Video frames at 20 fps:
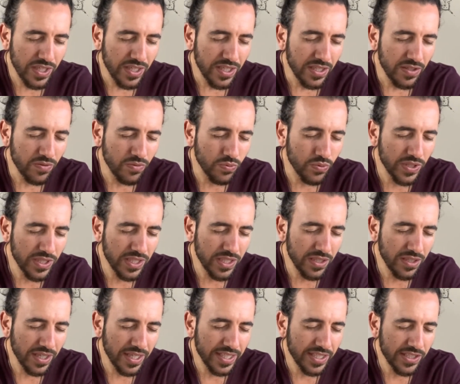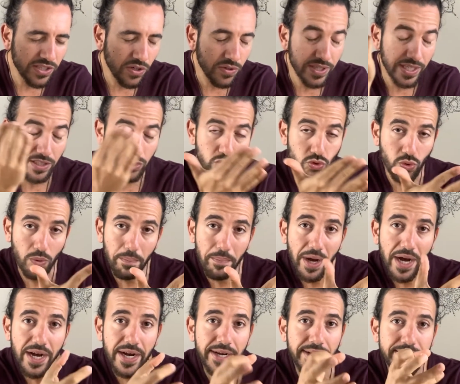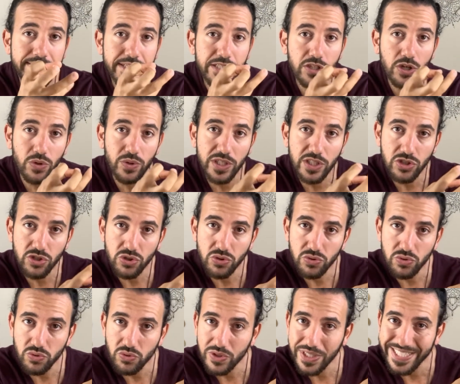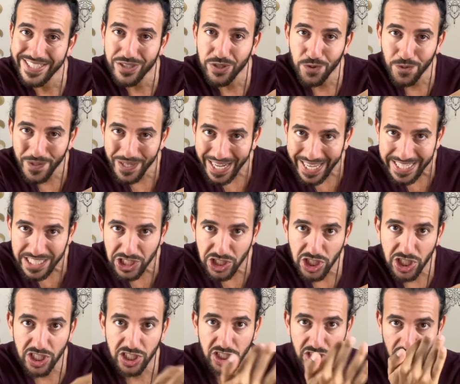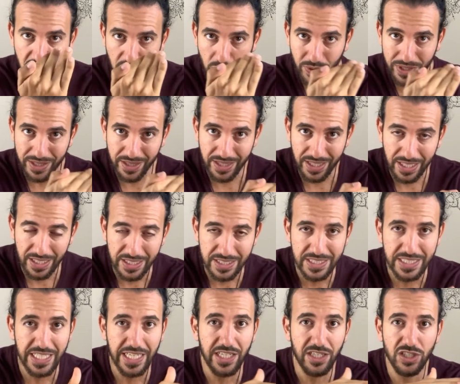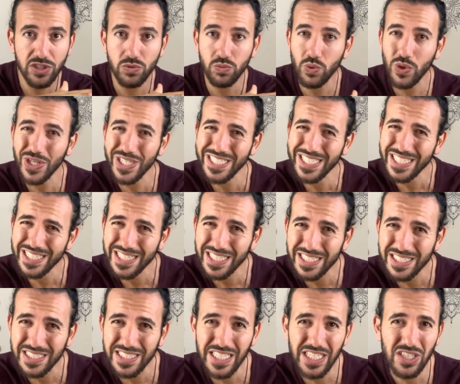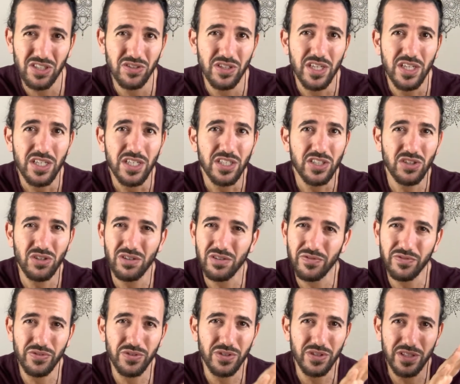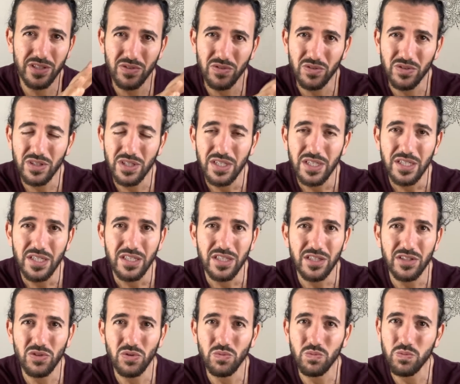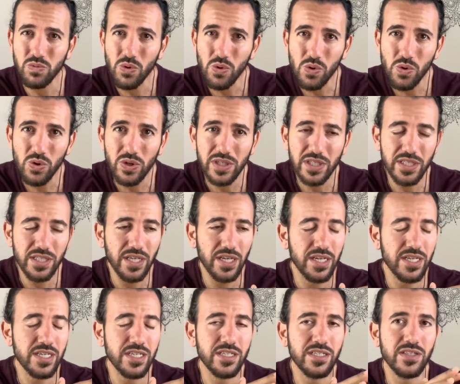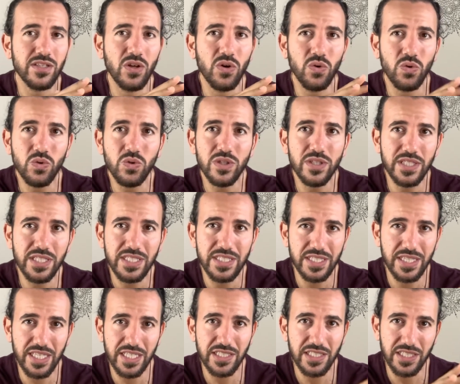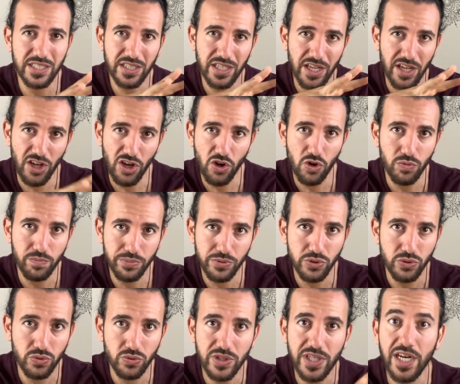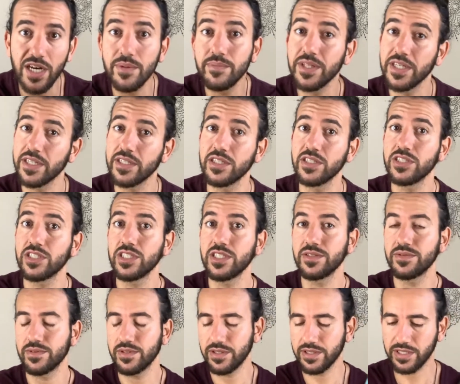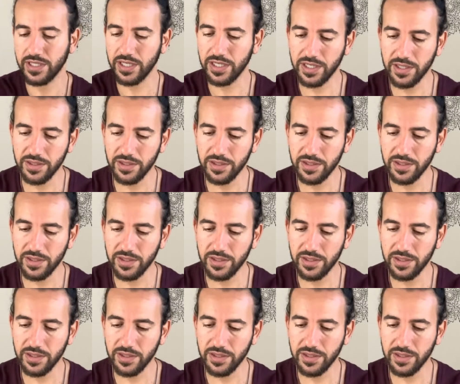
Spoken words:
really like going out to a park, going into nature, slowing things down, winding things down, going for a little walk. All of these things are going to help you calm the energy, okay?